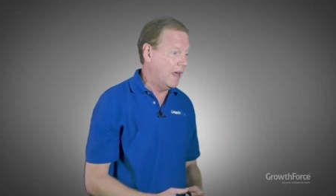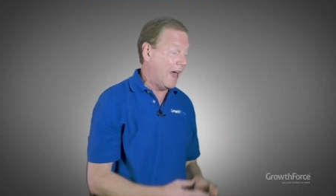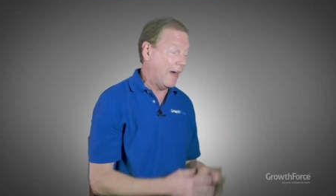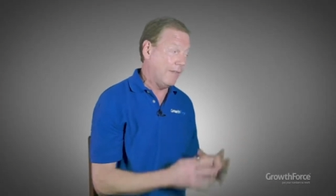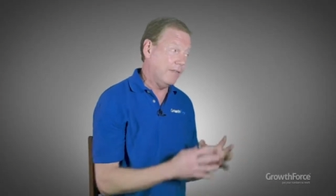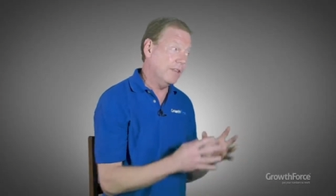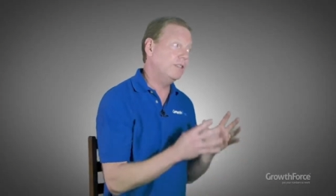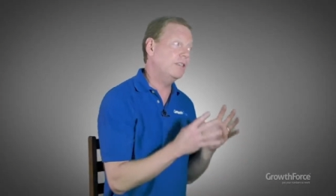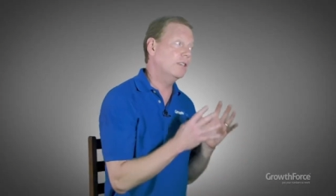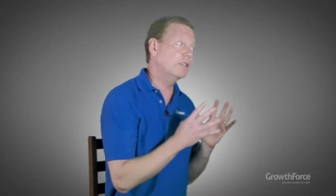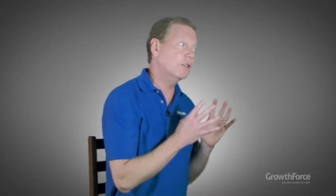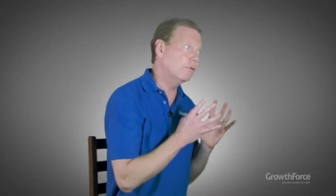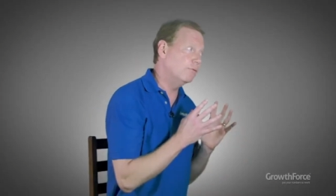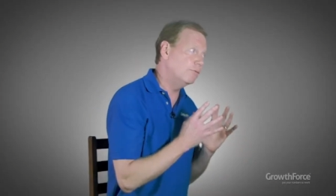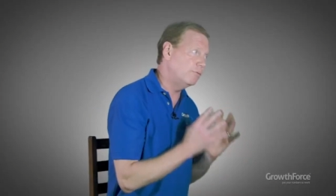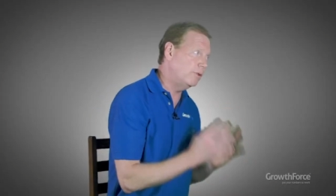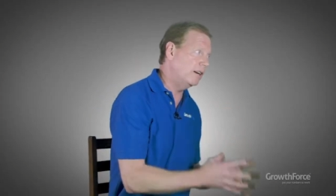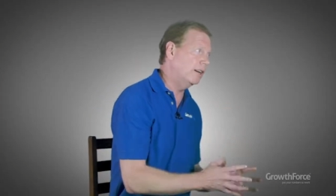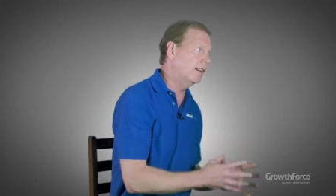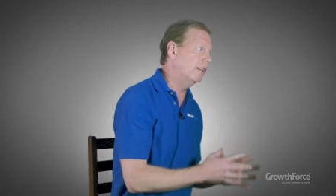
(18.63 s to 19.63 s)
And this is a
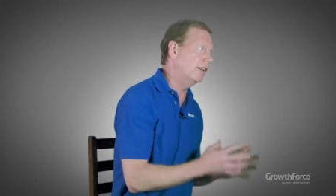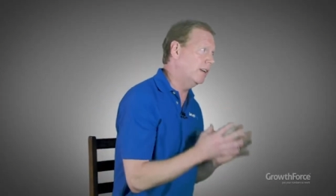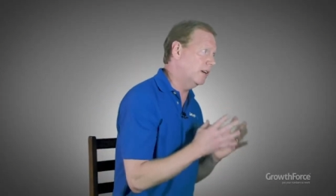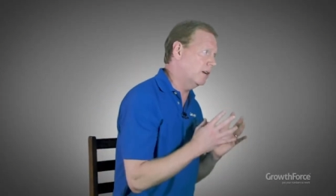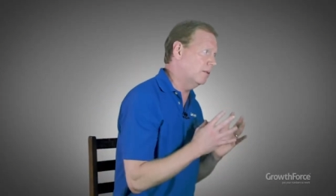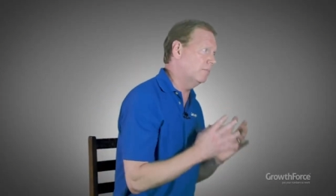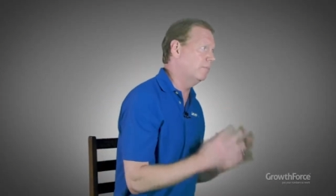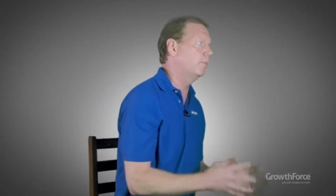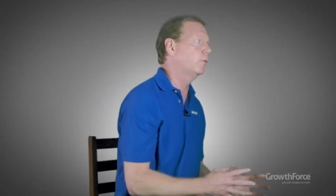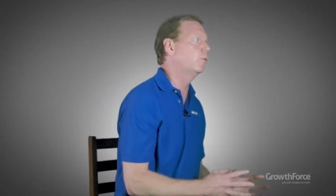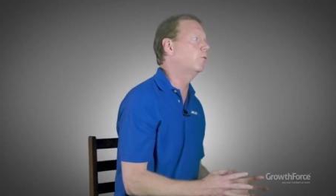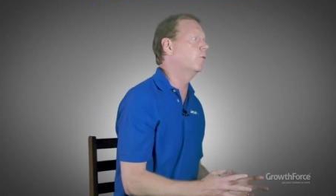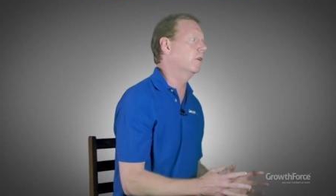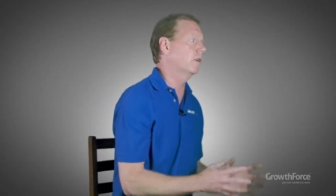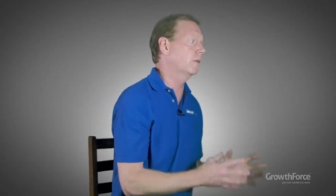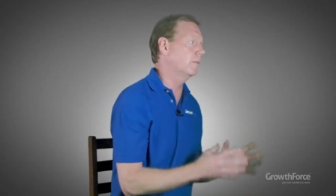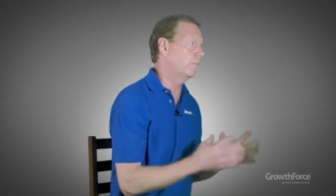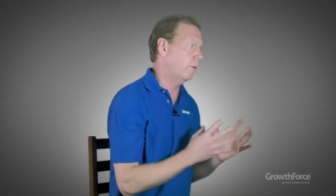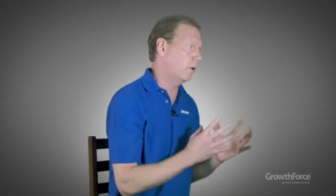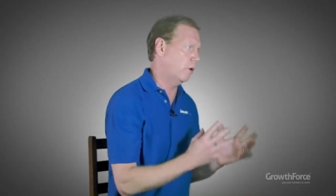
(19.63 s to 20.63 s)
really
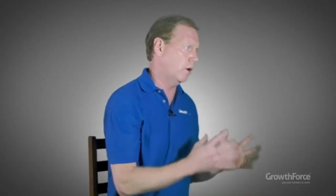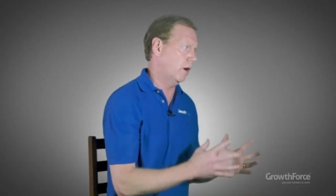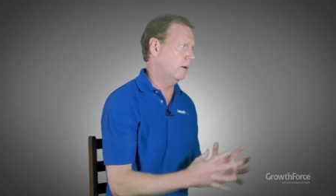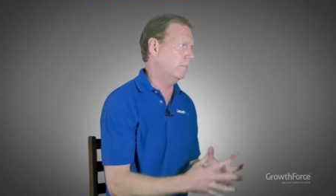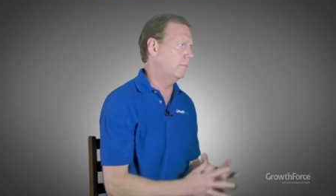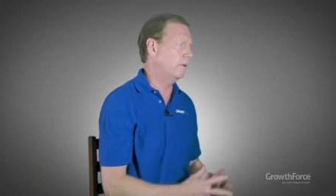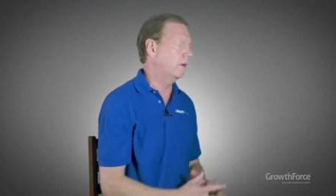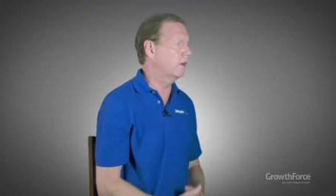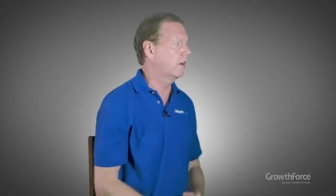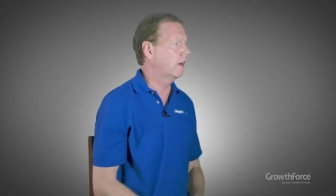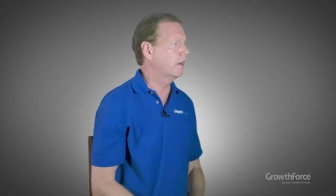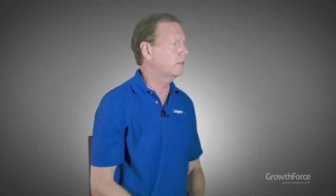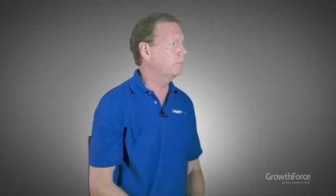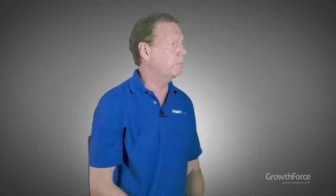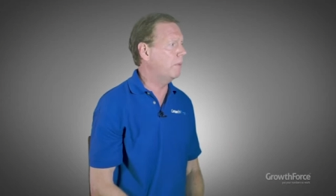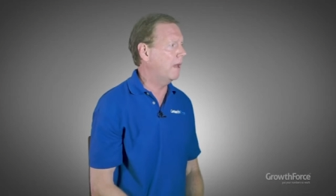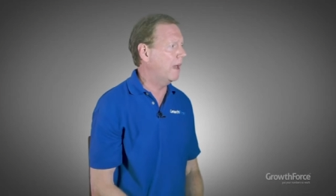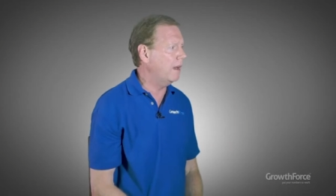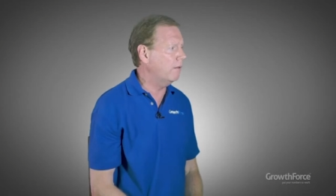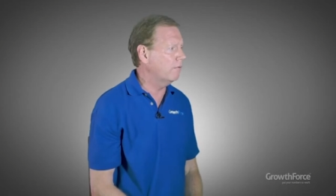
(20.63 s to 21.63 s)
important part because
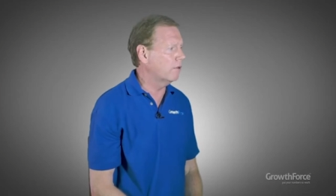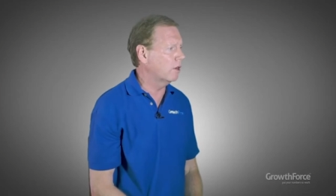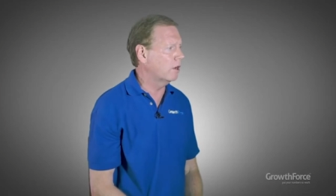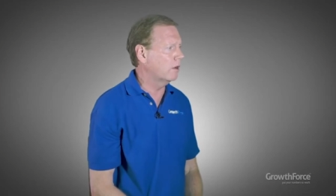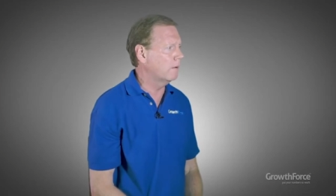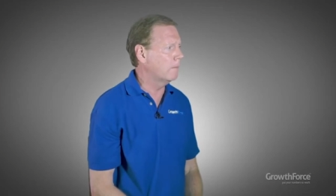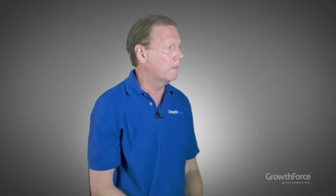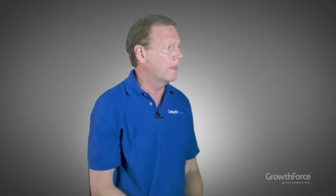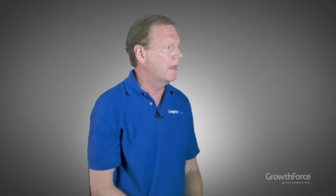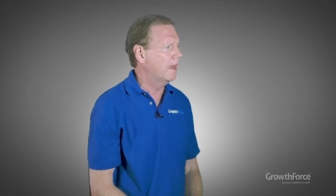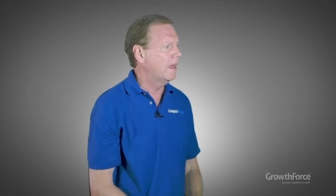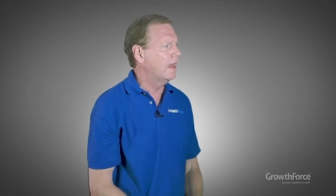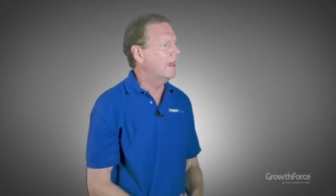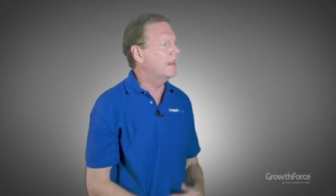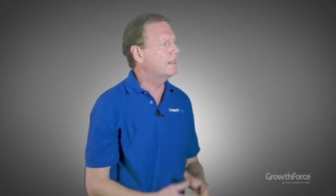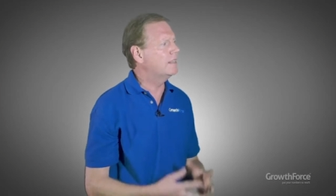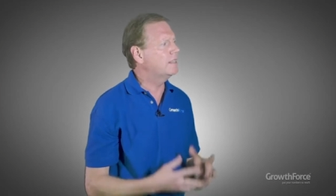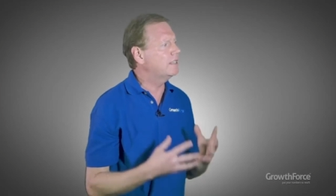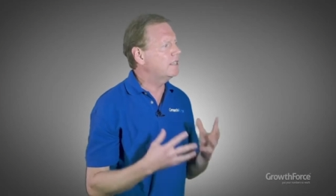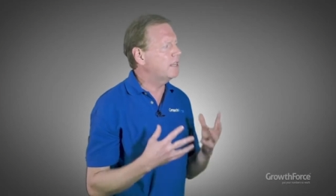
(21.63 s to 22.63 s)
payroll
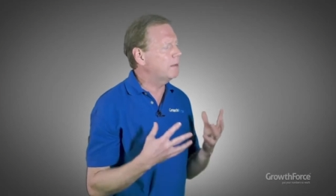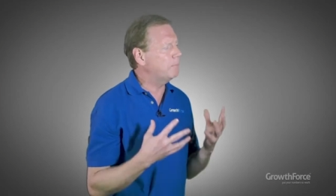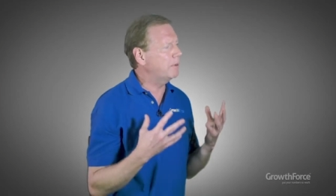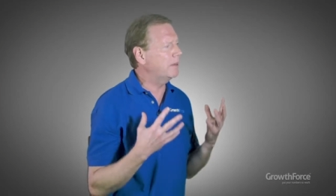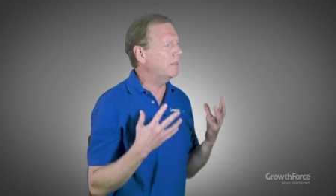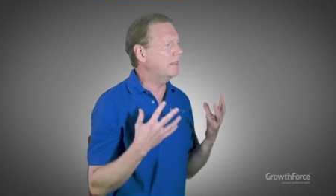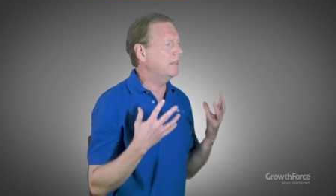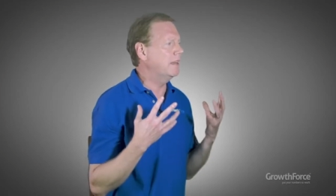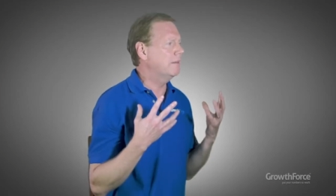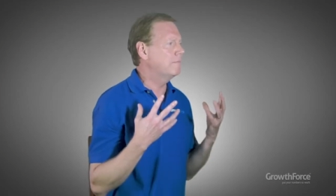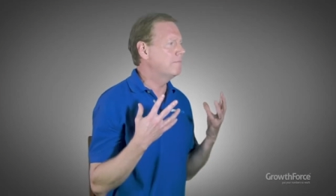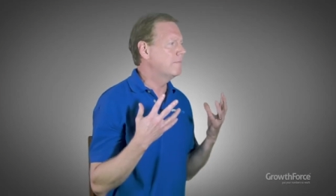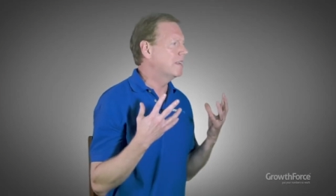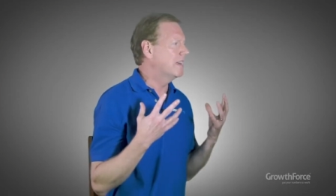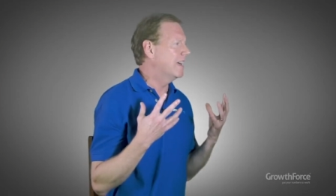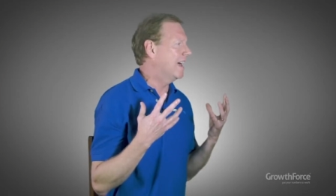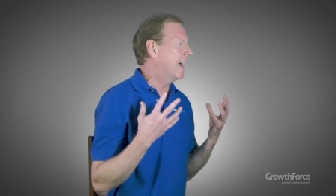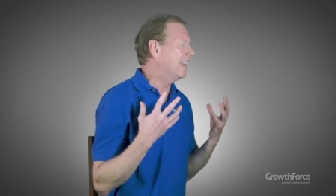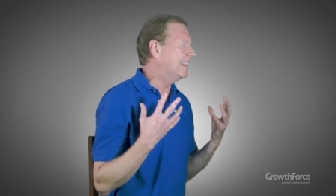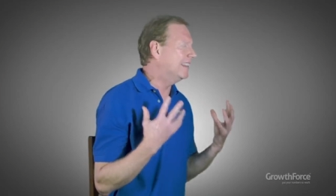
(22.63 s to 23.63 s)
is typically
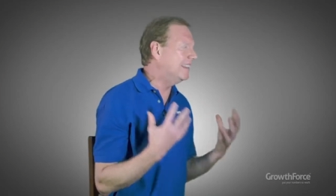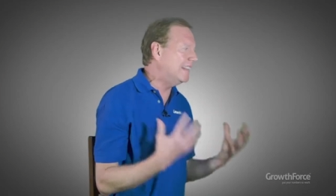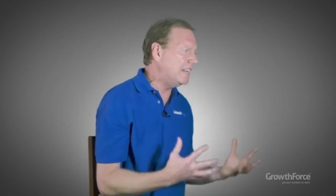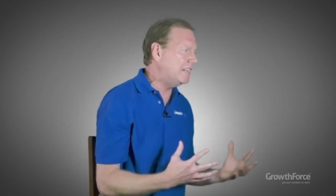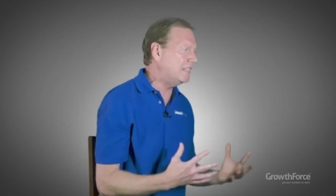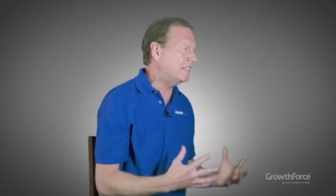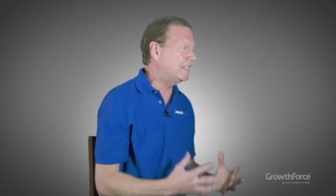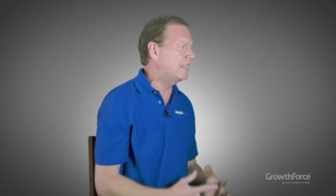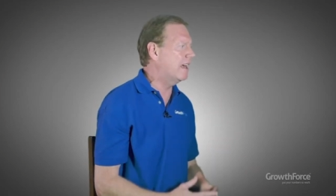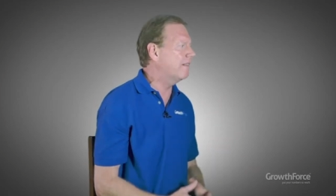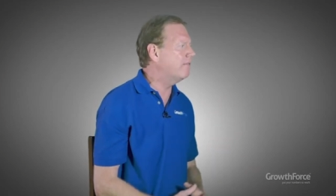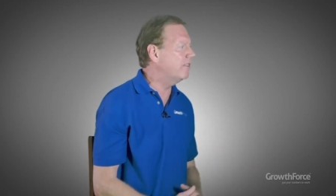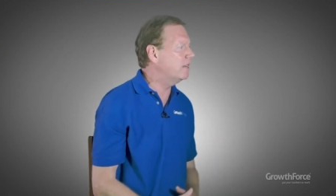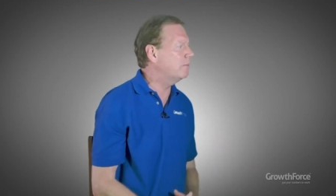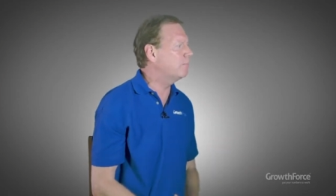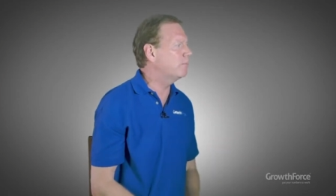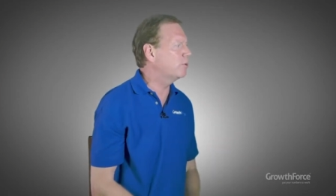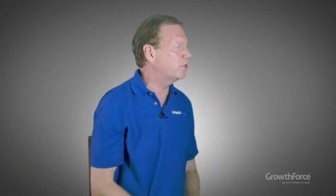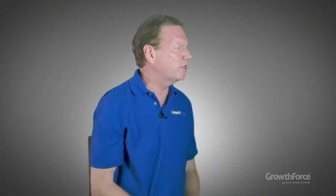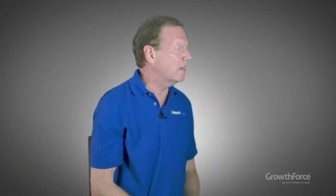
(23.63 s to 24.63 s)
at least
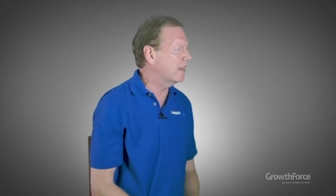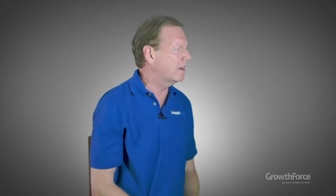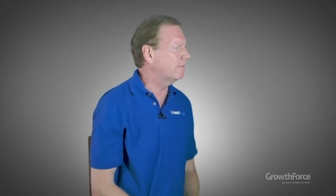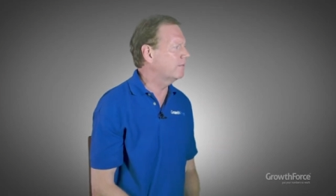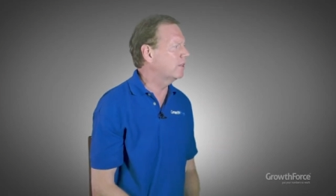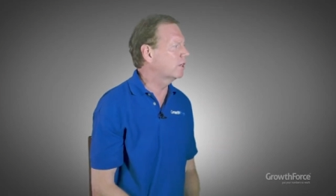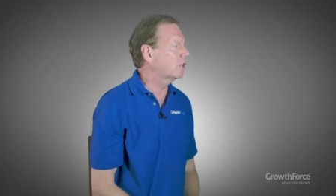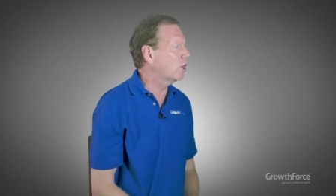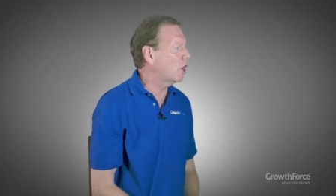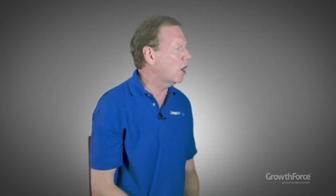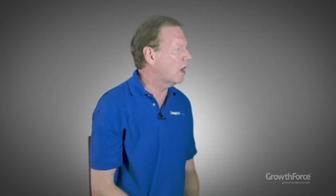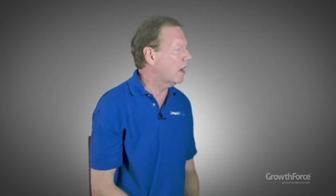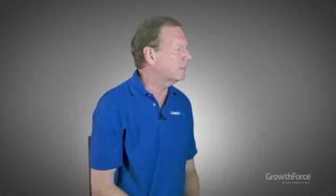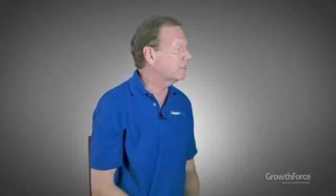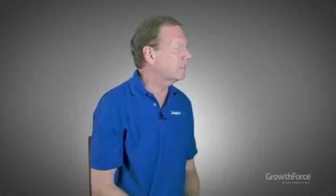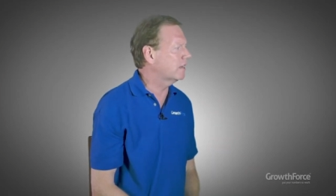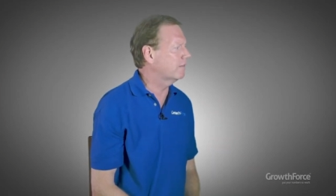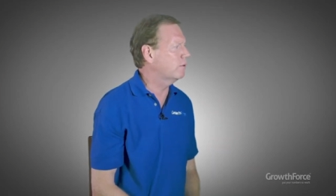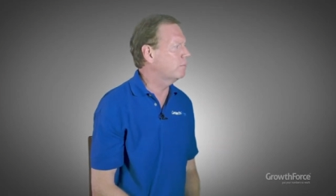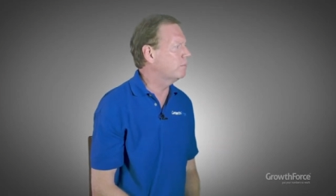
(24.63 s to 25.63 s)
70% of the
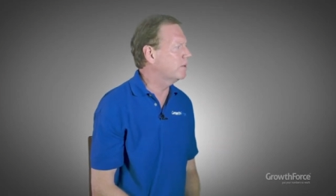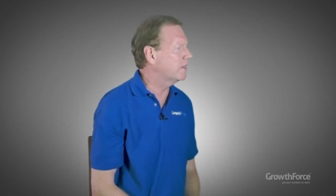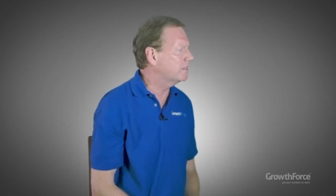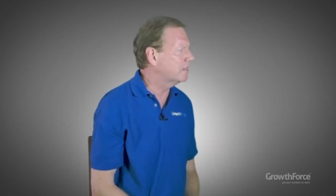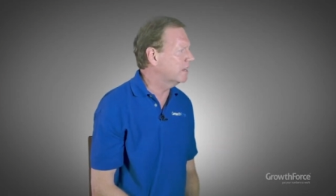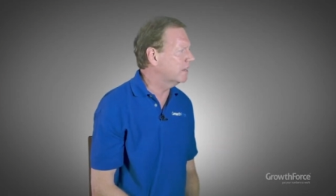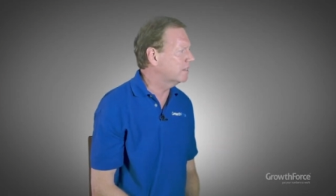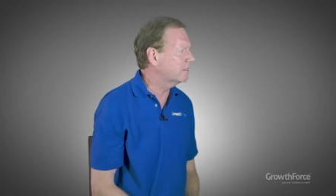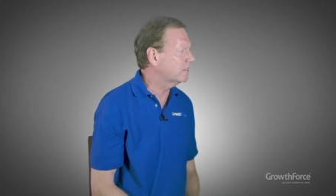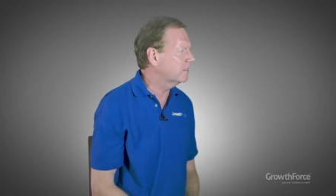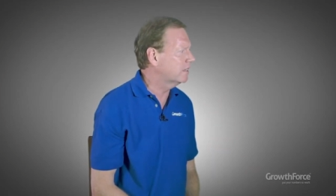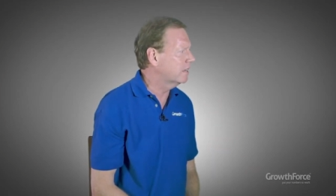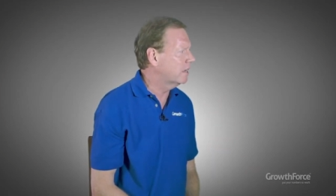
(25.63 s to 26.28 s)
cost of a business